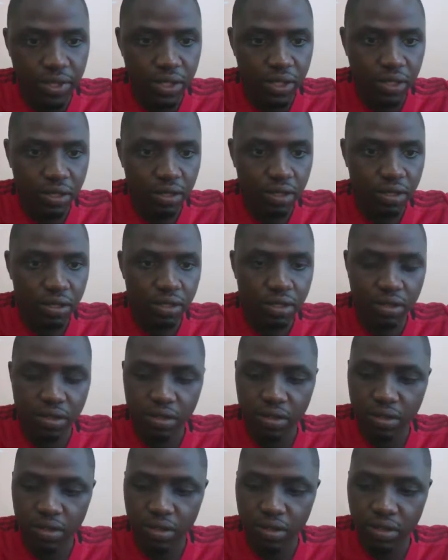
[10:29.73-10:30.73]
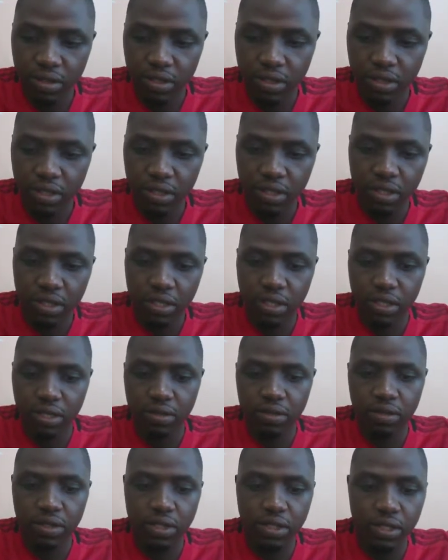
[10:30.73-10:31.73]
So
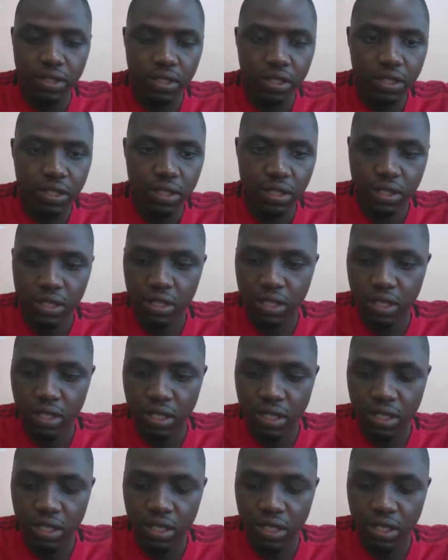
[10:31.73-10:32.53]
here we need